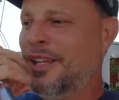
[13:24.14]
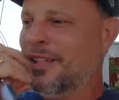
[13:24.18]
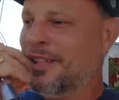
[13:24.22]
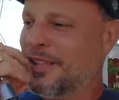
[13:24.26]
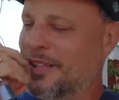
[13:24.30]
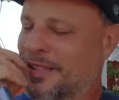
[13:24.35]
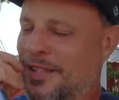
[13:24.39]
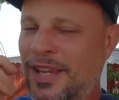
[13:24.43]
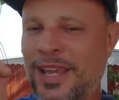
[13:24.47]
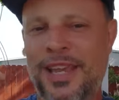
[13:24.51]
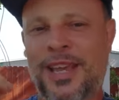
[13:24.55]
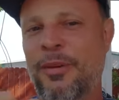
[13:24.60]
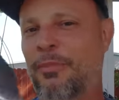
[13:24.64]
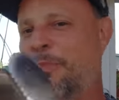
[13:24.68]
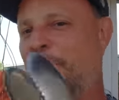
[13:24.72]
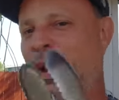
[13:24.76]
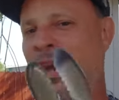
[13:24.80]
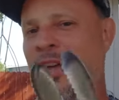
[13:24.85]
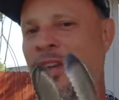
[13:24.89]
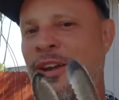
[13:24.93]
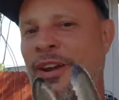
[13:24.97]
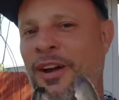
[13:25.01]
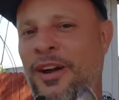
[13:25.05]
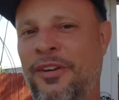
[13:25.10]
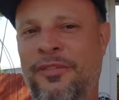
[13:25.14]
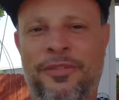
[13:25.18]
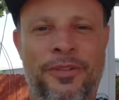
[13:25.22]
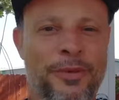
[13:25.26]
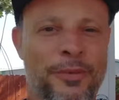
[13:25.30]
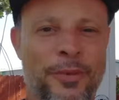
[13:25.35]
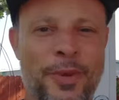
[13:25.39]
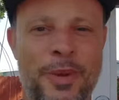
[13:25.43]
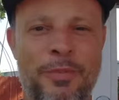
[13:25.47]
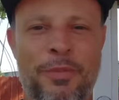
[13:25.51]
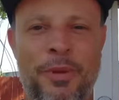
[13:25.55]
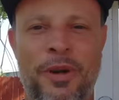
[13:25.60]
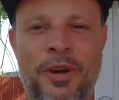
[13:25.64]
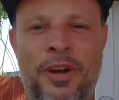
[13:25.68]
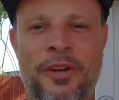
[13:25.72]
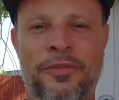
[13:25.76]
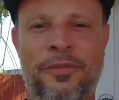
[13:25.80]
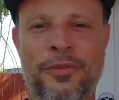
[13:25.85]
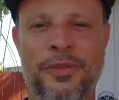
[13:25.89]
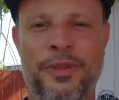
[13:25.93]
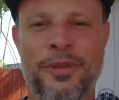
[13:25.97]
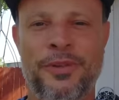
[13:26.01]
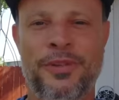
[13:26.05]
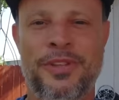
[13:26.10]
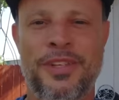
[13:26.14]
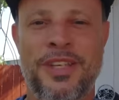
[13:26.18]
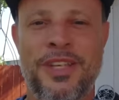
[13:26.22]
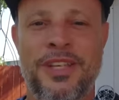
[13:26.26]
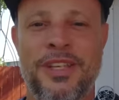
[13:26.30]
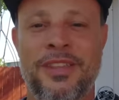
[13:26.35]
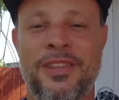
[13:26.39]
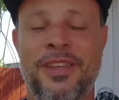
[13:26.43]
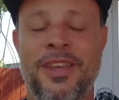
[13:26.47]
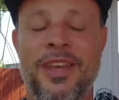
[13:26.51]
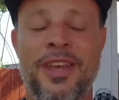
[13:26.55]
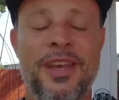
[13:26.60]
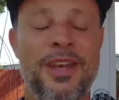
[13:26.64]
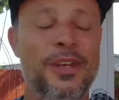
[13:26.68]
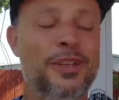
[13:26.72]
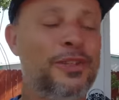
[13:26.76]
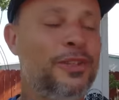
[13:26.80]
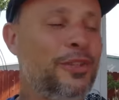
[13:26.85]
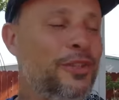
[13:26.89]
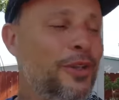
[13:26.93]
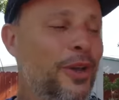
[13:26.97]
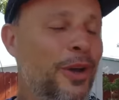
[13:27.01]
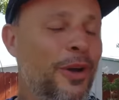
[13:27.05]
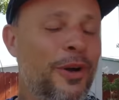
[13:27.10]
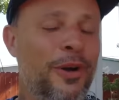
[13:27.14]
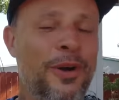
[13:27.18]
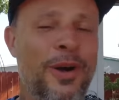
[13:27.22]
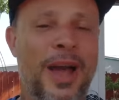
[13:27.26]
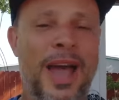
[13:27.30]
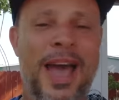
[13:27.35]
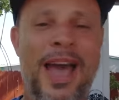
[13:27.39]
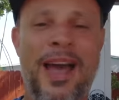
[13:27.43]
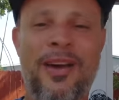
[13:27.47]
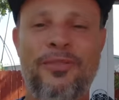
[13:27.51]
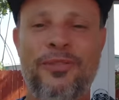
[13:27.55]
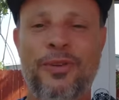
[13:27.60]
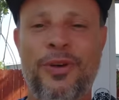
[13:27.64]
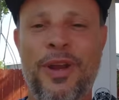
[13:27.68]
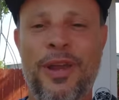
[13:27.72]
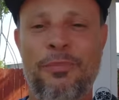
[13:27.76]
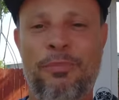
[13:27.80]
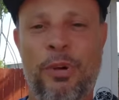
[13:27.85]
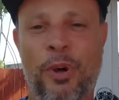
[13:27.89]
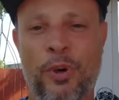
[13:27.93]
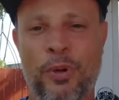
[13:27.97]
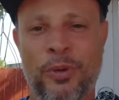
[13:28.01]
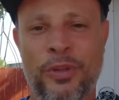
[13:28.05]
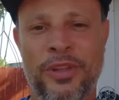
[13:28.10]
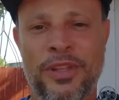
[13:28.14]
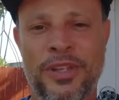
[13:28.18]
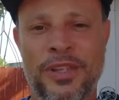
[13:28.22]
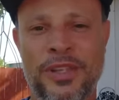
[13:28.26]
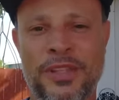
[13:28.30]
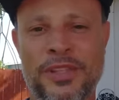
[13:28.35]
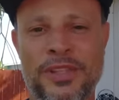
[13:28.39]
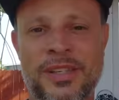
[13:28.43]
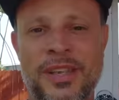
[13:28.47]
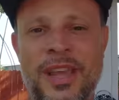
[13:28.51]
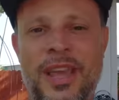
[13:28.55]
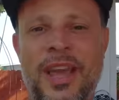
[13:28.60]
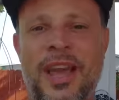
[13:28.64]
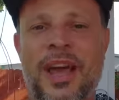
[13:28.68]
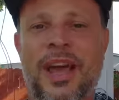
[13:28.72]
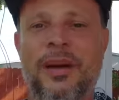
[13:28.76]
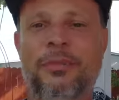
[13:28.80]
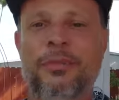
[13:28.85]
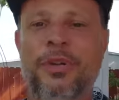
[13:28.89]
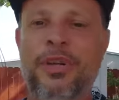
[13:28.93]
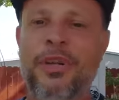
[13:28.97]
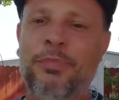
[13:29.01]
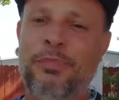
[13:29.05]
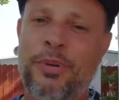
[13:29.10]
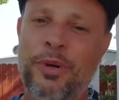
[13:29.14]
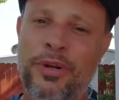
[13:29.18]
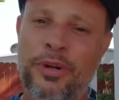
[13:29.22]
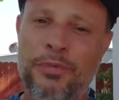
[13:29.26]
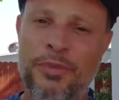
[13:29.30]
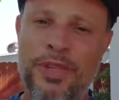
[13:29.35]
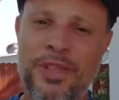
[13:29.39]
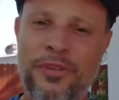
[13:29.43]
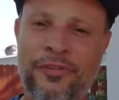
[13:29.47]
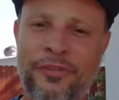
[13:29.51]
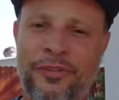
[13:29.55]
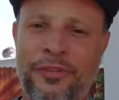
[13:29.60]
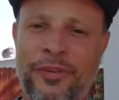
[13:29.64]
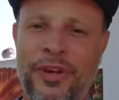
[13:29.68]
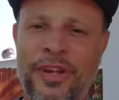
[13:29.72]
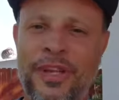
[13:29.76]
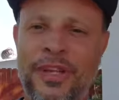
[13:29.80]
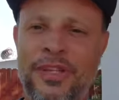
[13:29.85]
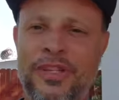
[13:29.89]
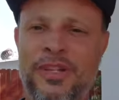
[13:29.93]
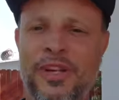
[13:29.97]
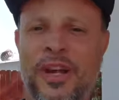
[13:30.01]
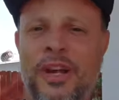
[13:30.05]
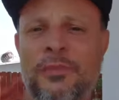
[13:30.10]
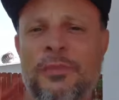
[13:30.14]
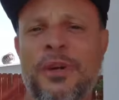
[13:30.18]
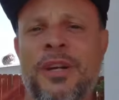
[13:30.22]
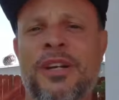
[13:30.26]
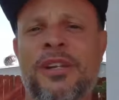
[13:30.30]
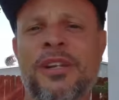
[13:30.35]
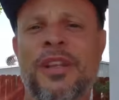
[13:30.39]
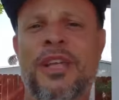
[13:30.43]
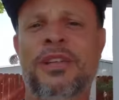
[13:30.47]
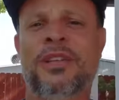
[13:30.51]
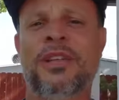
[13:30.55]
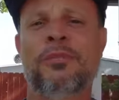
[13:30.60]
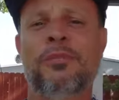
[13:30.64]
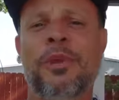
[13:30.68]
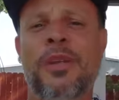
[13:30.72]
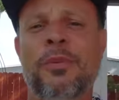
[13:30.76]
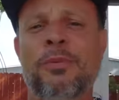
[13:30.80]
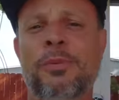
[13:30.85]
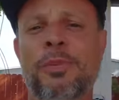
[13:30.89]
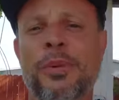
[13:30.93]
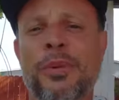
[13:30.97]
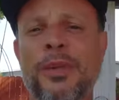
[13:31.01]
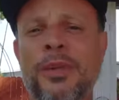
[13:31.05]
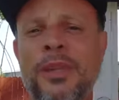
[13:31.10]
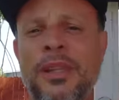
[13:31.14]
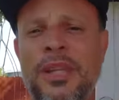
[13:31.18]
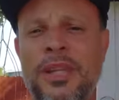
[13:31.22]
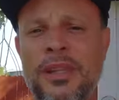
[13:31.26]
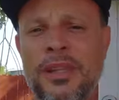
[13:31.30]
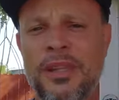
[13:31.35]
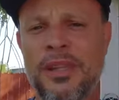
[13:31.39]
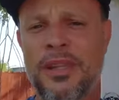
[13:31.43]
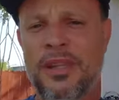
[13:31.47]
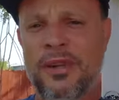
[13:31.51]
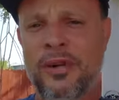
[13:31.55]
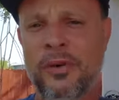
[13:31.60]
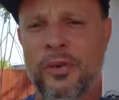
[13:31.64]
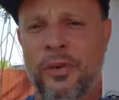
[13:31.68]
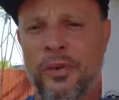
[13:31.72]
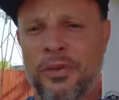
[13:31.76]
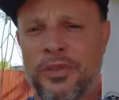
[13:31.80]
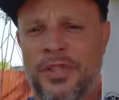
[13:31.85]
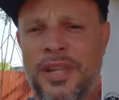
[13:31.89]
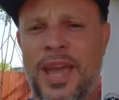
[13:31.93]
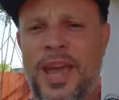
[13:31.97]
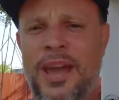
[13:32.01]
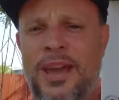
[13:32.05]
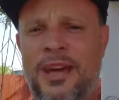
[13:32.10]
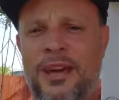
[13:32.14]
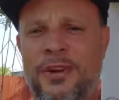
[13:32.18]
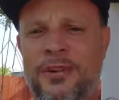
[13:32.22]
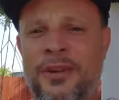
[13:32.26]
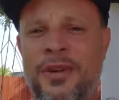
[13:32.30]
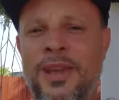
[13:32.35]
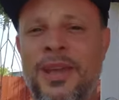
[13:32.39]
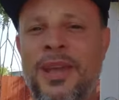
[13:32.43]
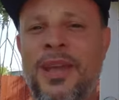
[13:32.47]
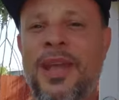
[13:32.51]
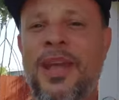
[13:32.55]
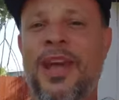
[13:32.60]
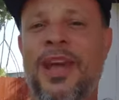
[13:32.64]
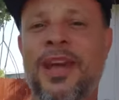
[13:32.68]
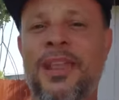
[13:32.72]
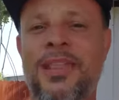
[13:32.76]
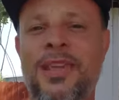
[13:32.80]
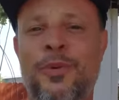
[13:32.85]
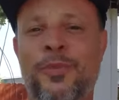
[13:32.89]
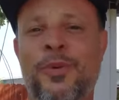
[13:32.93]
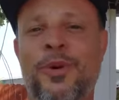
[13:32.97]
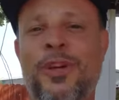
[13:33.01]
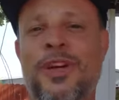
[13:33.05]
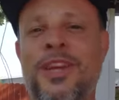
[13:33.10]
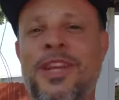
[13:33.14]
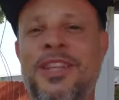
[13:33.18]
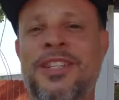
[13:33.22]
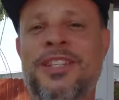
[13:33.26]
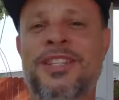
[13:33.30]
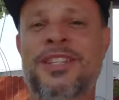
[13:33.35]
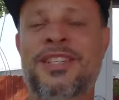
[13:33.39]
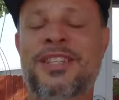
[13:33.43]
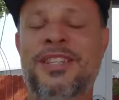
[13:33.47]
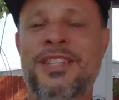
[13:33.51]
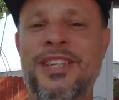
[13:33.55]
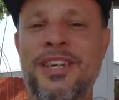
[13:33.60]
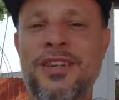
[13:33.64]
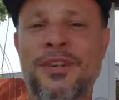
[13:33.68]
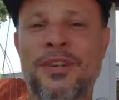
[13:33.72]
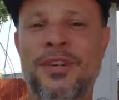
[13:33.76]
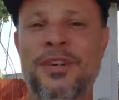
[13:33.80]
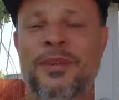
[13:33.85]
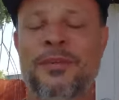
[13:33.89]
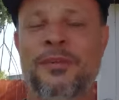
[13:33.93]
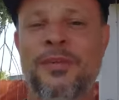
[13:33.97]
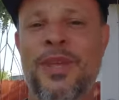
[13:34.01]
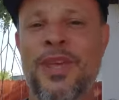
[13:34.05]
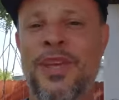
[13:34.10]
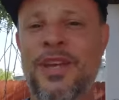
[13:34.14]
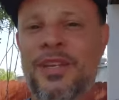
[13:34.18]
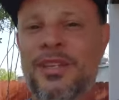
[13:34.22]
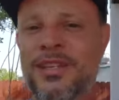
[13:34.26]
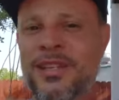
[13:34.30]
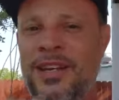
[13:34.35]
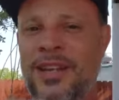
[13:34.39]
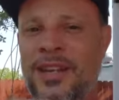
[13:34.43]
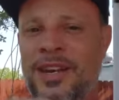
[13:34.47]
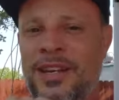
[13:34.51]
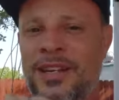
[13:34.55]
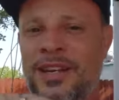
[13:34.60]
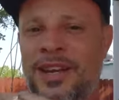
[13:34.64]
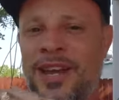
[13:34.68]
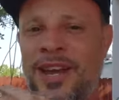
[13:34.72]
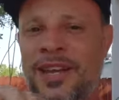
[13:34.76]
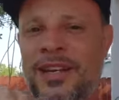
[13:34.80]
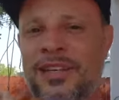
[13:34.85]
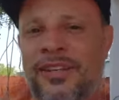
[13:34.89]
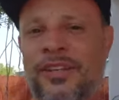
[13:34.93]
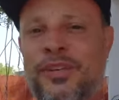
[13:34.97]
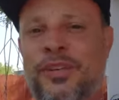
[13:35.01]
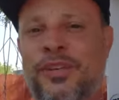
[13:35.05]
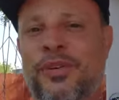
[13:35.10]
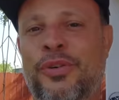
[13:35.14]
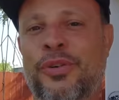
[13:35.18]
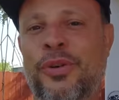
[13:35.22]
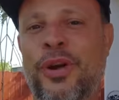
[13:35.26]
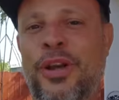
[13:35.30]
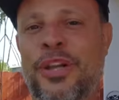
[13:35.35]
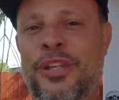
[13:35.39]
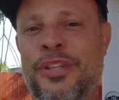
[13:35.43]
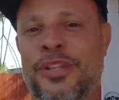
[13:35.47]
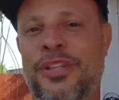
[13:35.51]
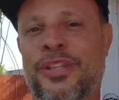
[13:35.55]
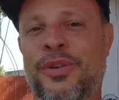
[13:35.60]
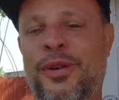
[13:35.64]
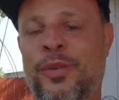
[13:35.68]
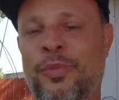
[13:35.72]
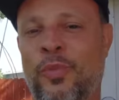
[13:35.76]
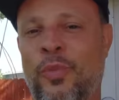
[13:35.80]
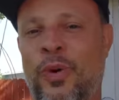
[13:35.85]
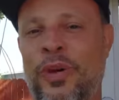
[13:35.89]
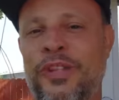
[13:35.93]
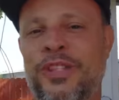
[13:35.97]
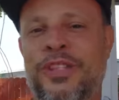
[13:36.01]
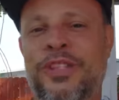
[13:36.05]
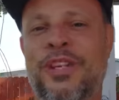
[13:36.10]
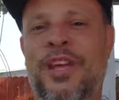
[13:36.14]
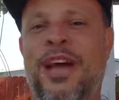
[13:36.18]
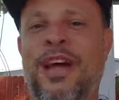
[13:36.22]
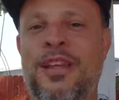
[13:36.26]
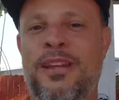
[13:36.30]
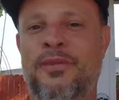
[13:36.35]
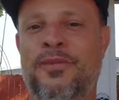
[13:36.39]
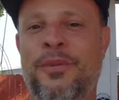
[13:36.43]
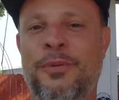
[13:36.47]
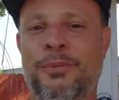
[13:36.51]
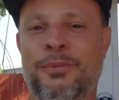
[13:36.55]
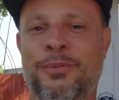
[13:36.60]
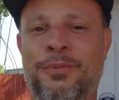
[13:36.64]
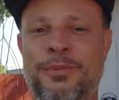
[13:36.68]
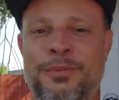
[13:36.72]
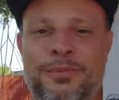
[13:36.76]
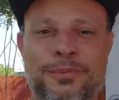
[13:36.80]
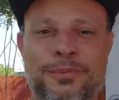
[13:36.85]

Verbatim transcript: to take a bite off and rip it off with your teeth. So after I pull these, I'm gonna put them in the fridge. I'm gonna let them completely cool down and then we're gonna sear them to get a nice crust on one side of them.